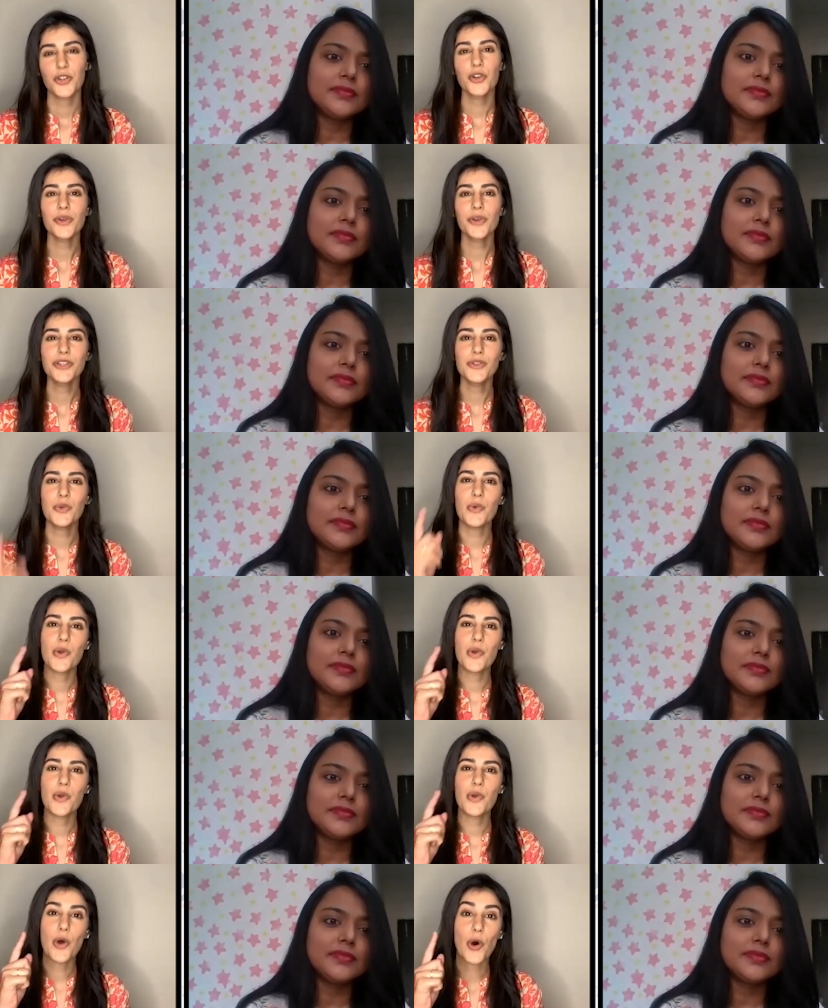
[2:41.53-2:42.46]
Speaker 1: You know when
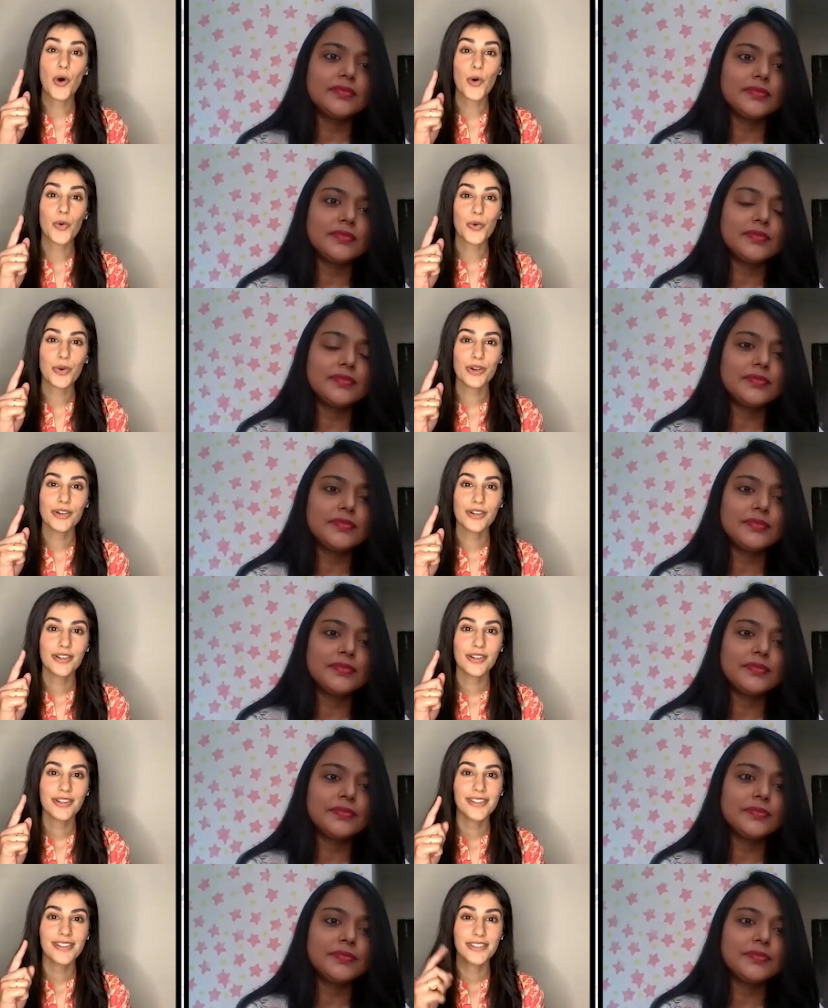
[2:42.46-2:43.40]
you know
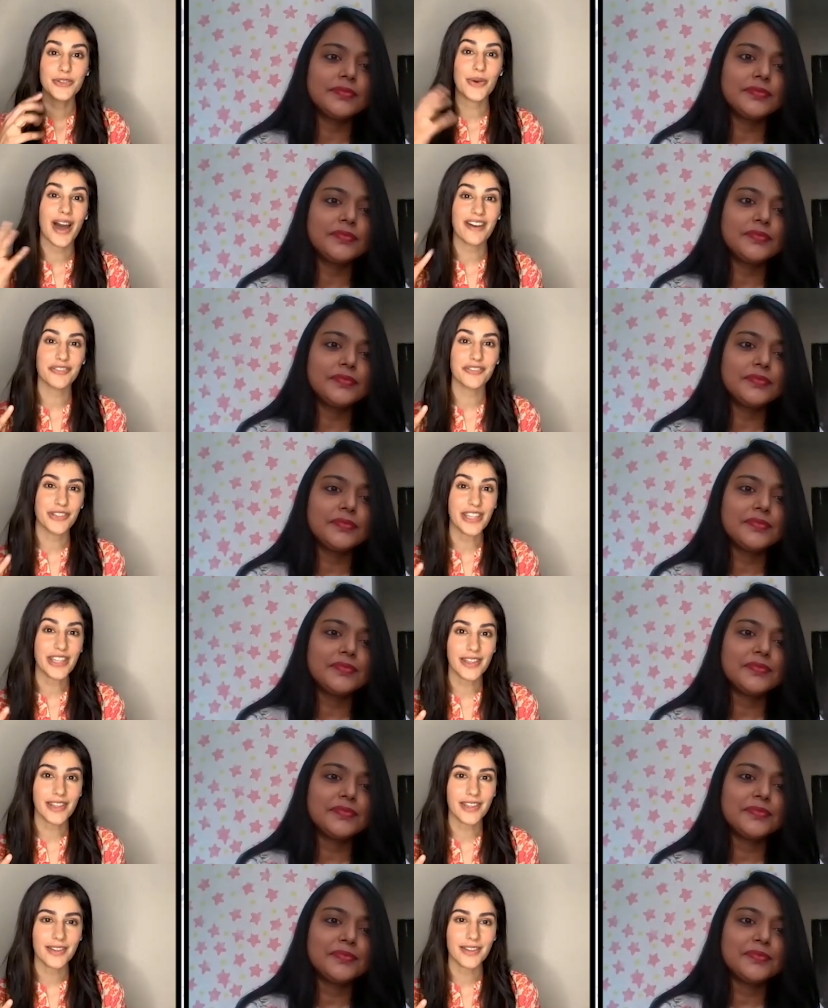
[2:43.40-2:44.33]
you have a
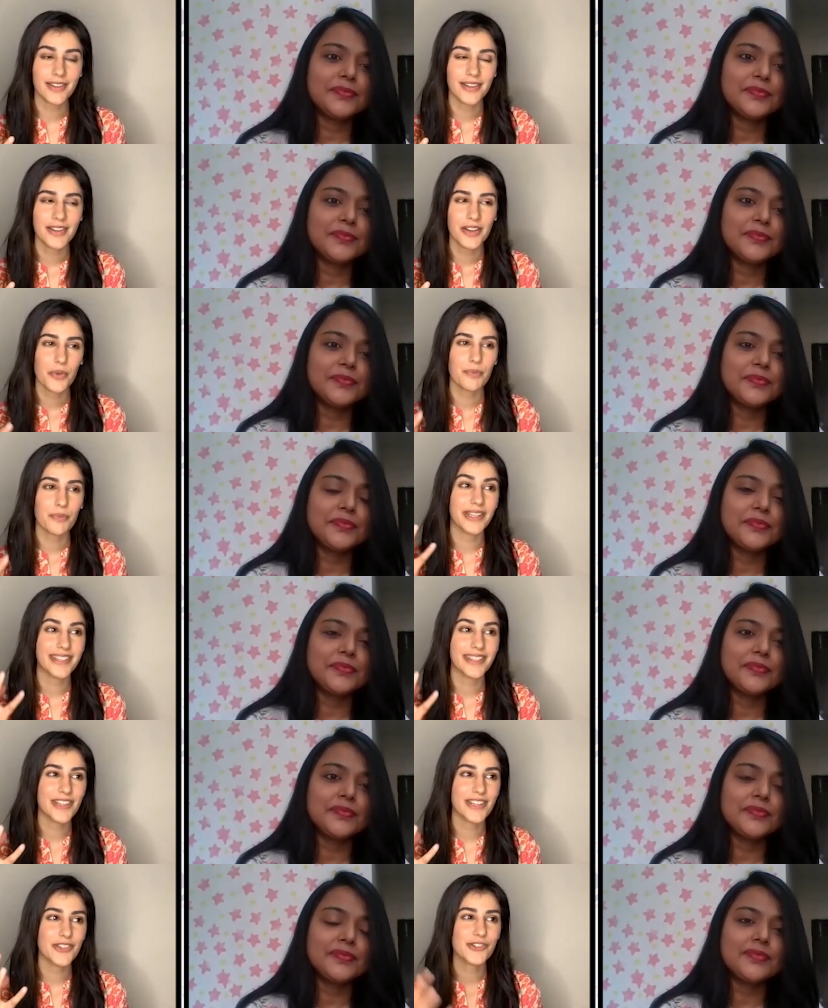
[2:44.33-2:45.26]
feeling,
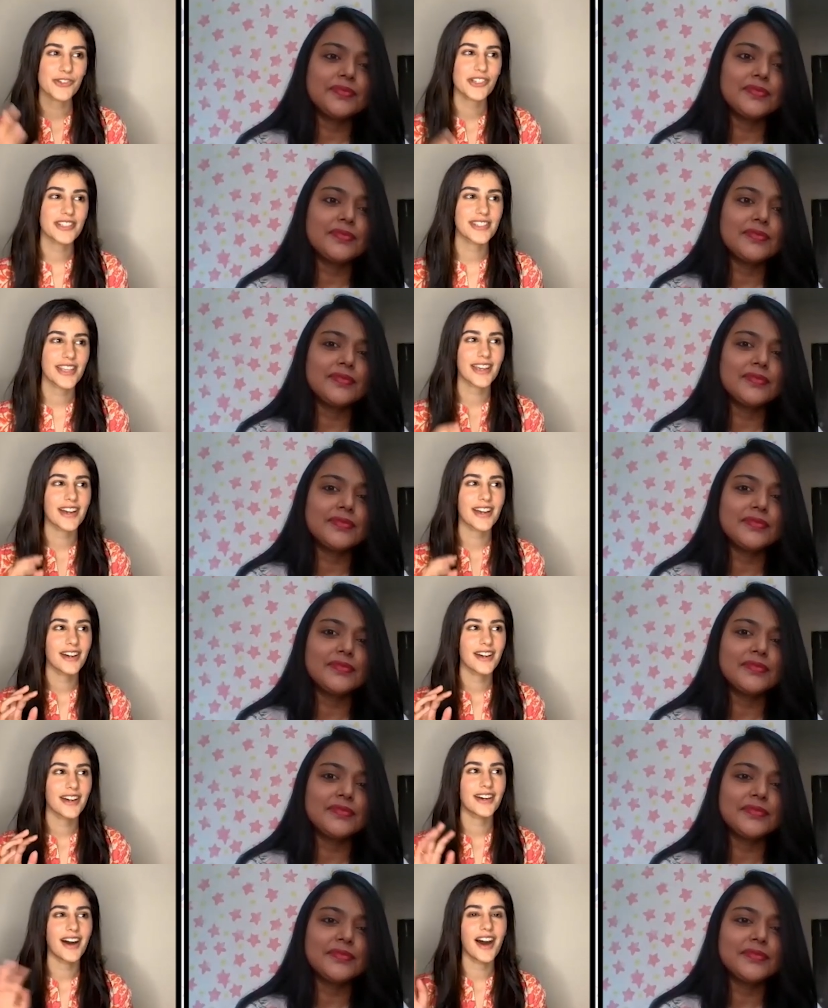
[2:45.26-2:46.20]
but then you're just like,
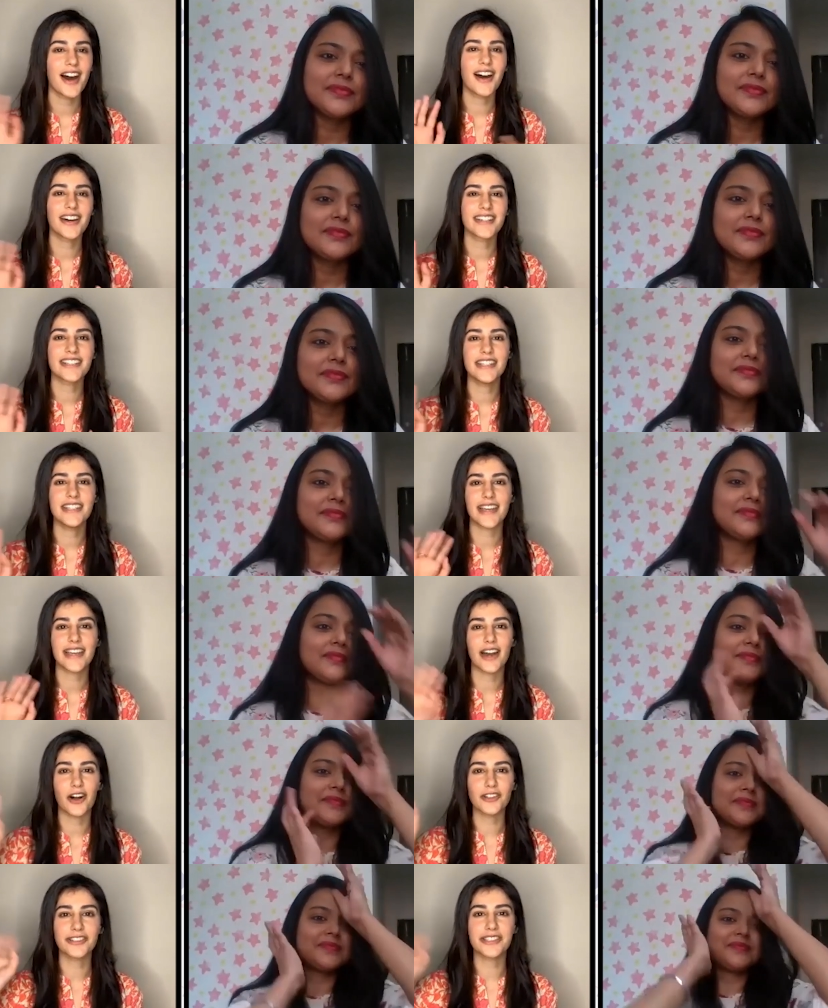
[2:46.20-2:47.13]
ha, theek hai,
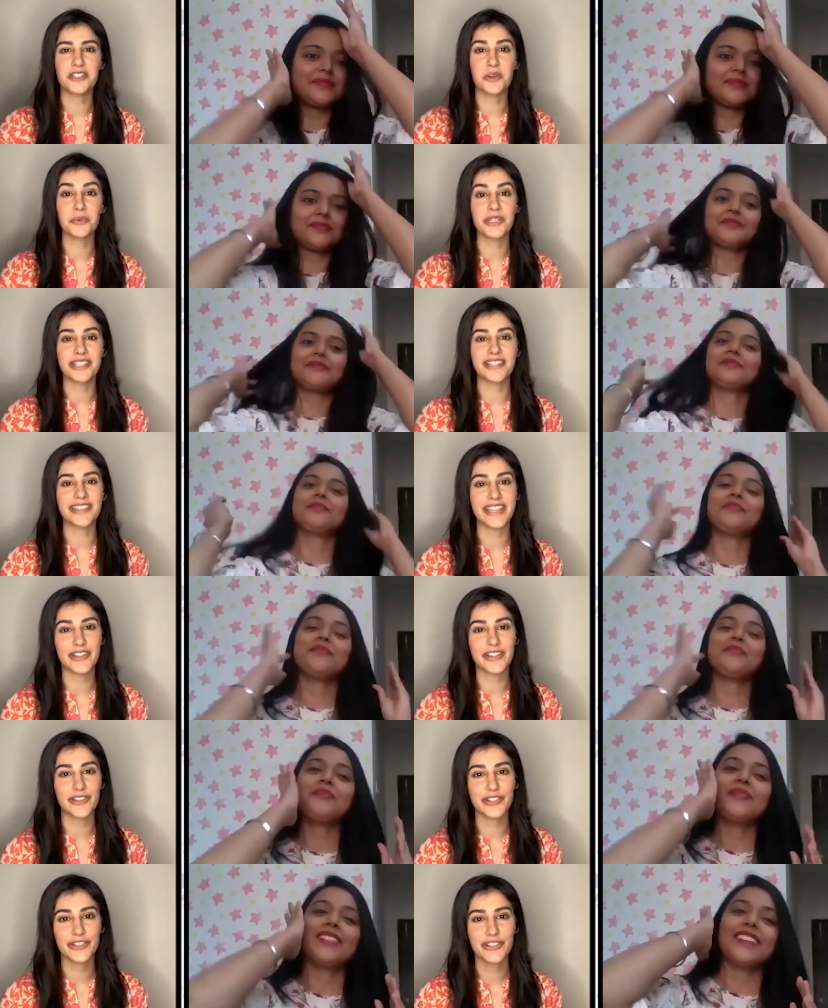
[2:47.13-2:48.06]
I'll deal with it
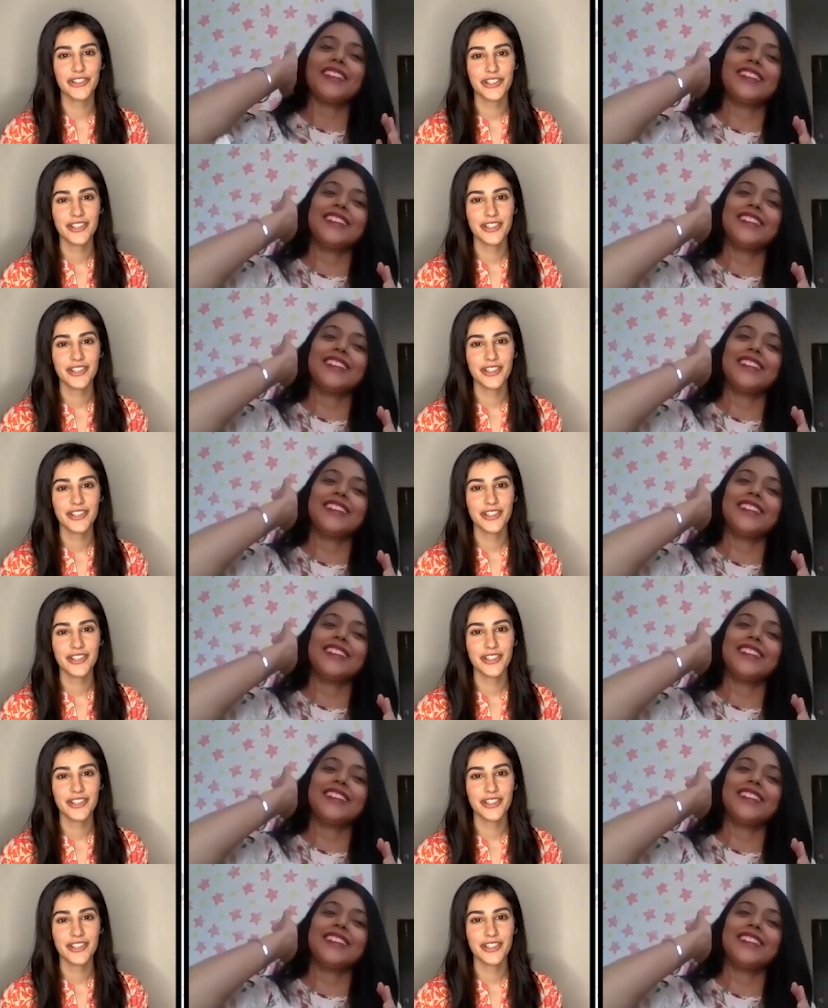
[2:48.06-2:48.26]
later.